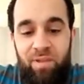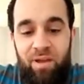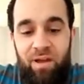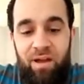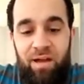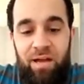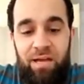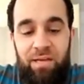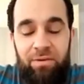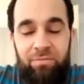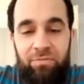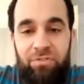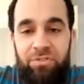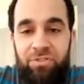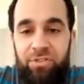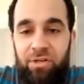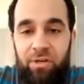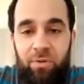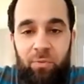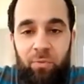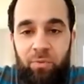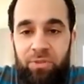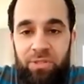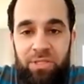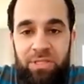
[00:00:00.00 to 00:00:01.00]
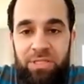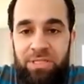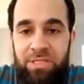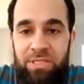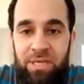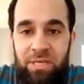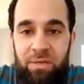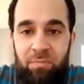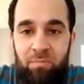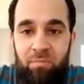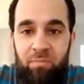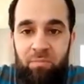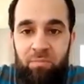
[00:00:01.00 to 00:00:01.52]
I've stuck with the
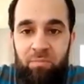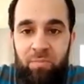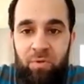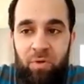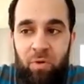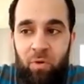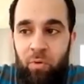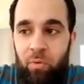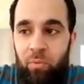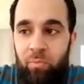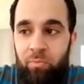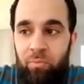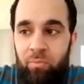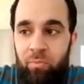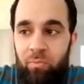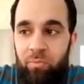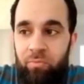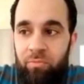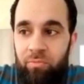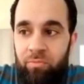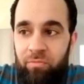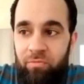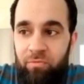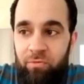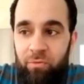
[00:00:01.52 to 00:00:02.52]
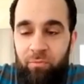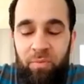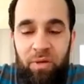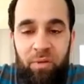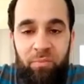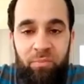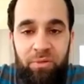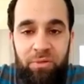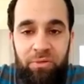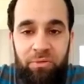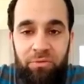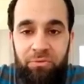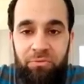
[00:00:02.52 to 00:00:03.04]
same comb for my
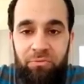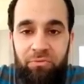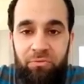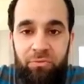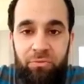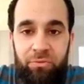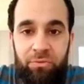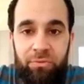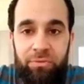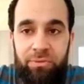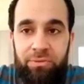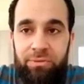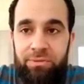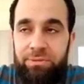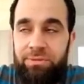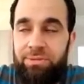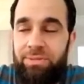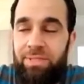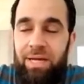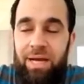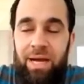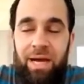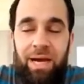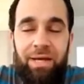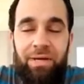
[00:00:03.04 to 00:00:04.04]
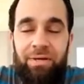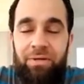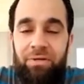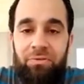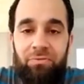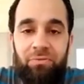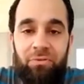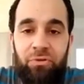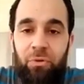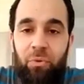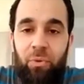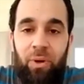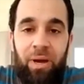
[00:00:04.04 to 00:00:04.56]
beard for I don't
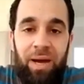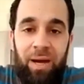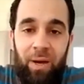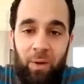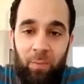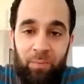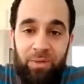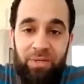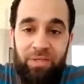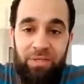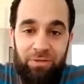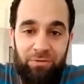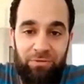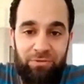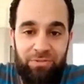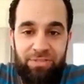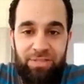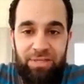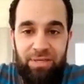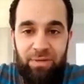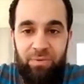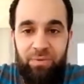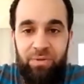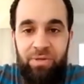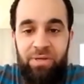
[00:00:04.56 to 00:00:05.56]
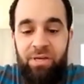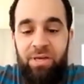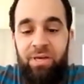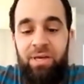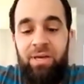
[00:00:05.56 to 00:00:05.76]
even know how many years now.